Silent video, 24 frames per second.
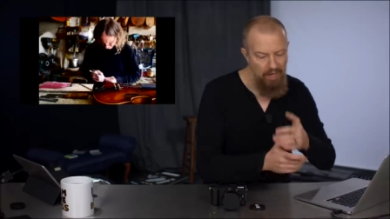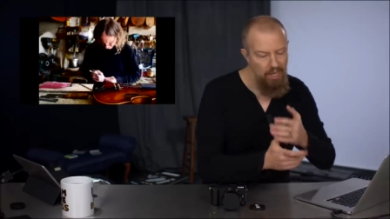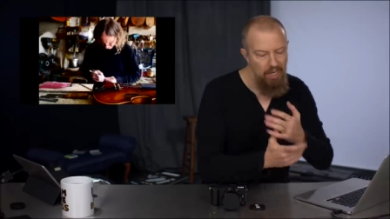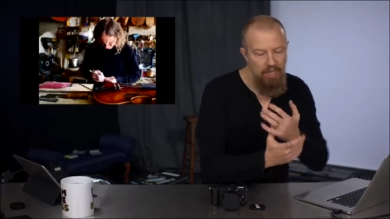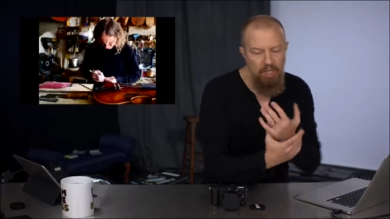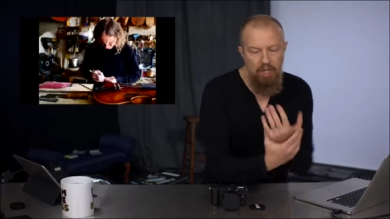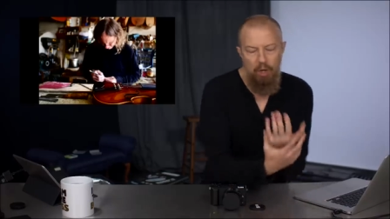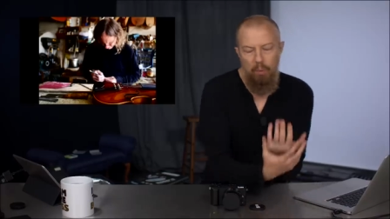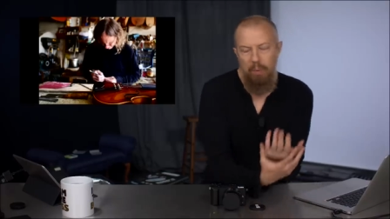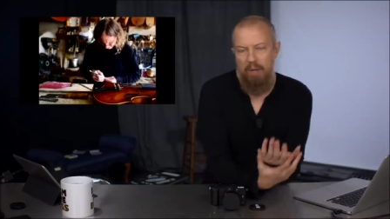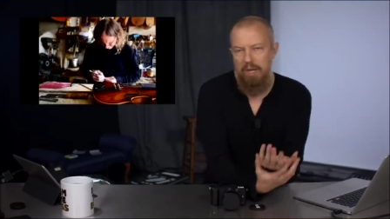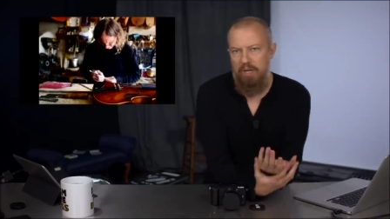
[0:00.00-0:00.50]
You
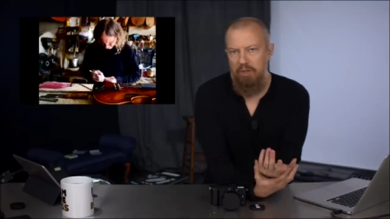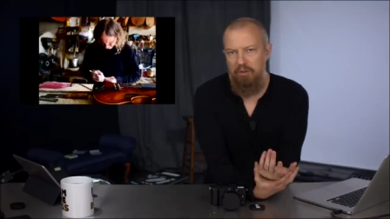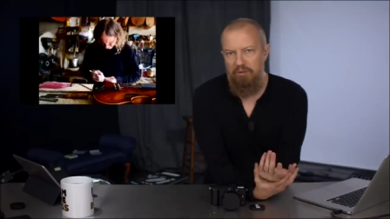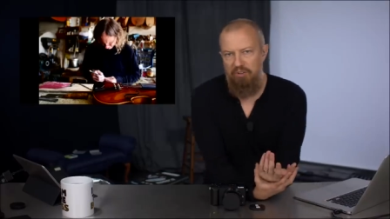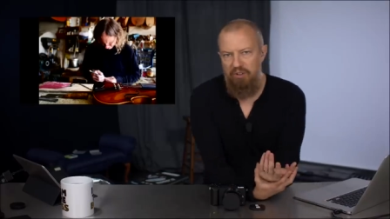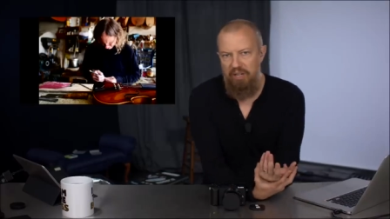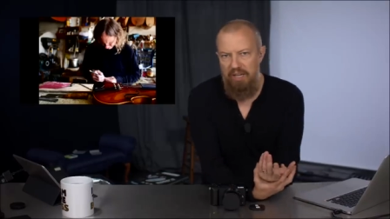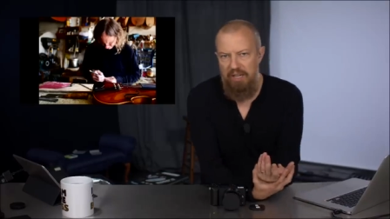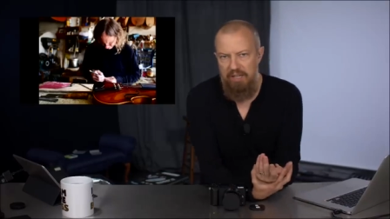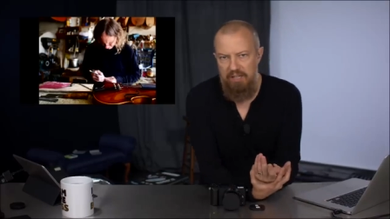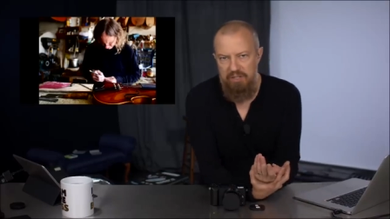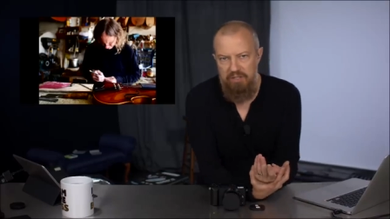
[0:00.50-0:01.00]
know, one of those
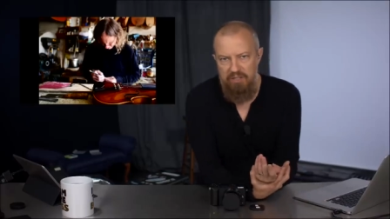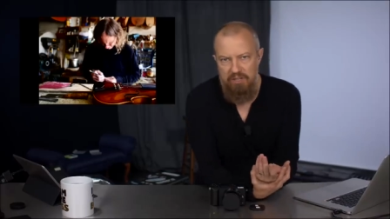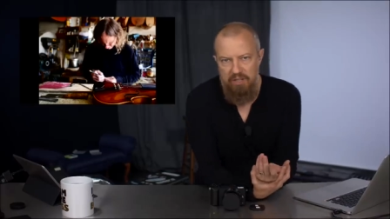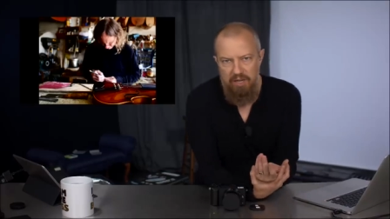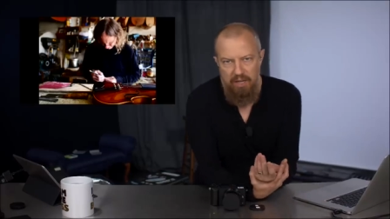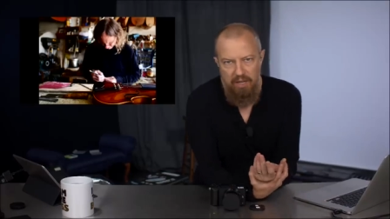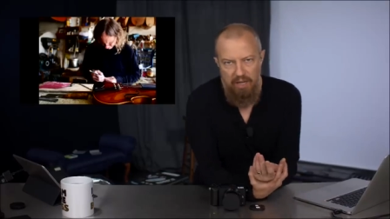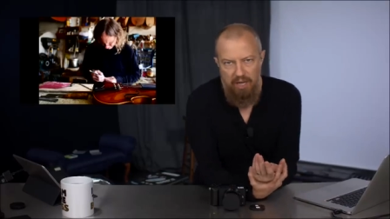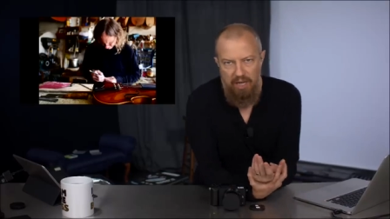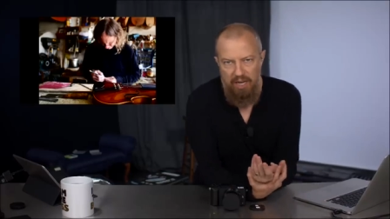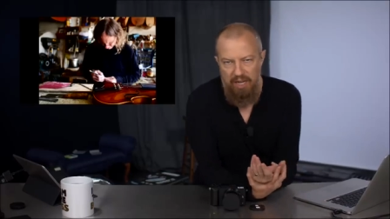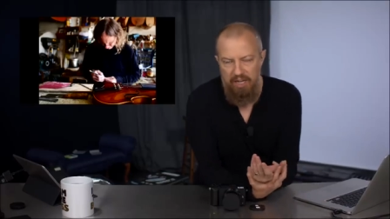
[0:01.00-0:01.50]
things
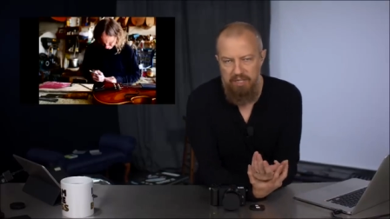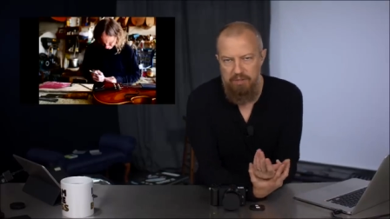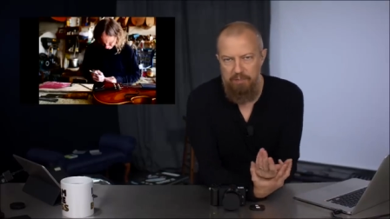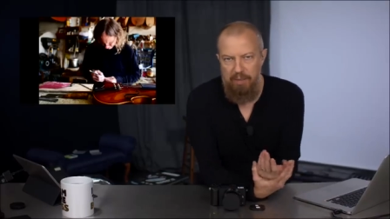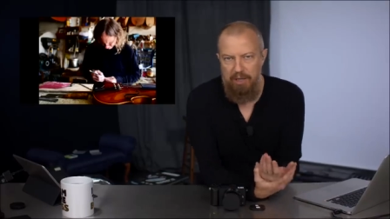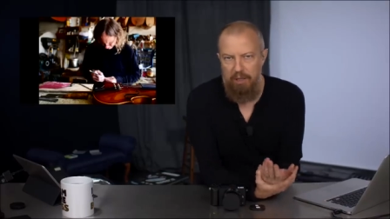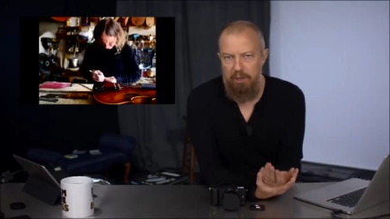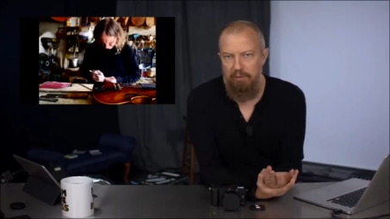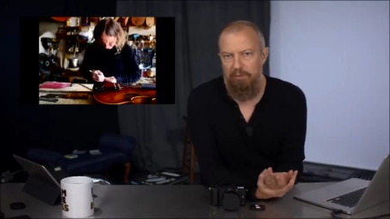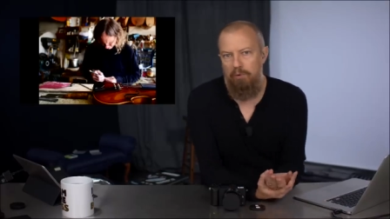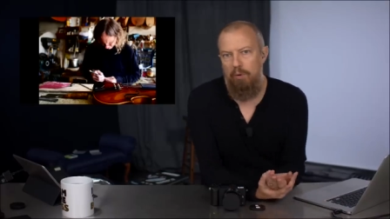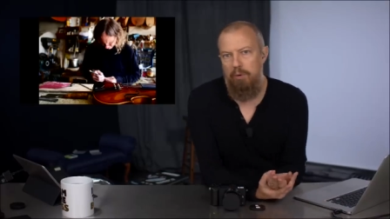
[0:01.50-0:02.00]
as a
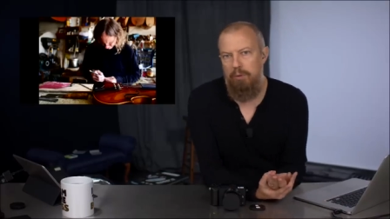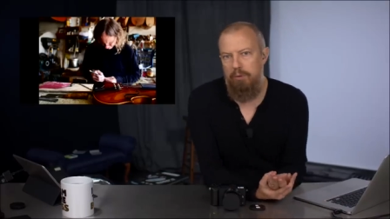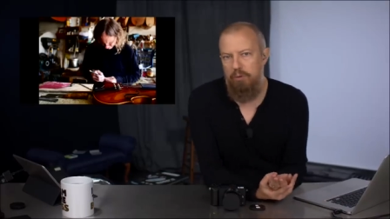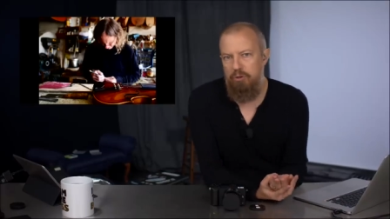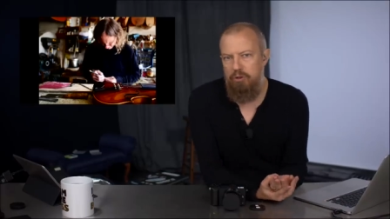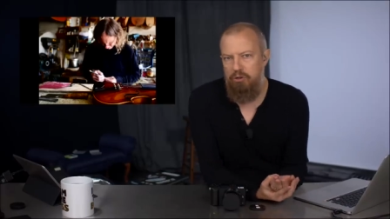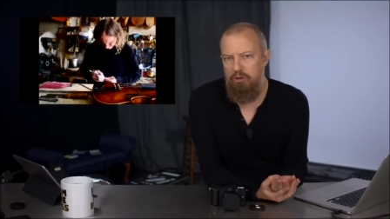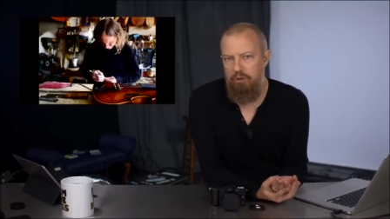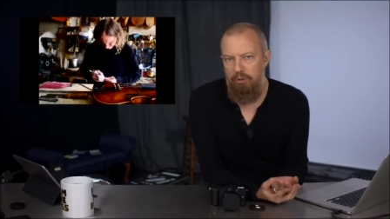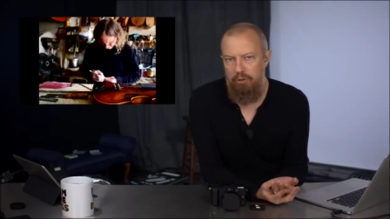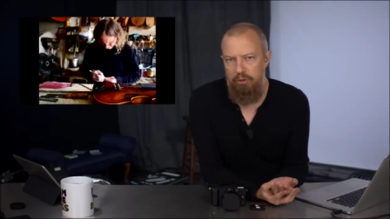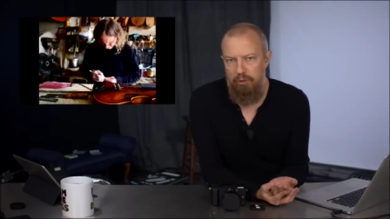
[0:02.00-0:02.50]
Micro Four Thirds
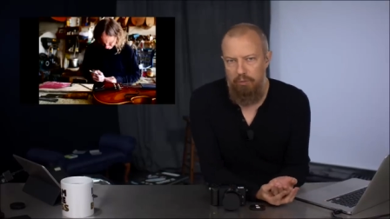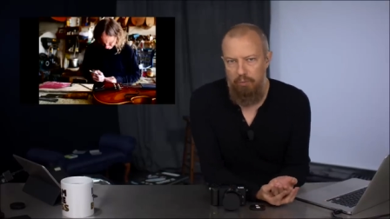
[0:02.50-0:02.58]
shooter,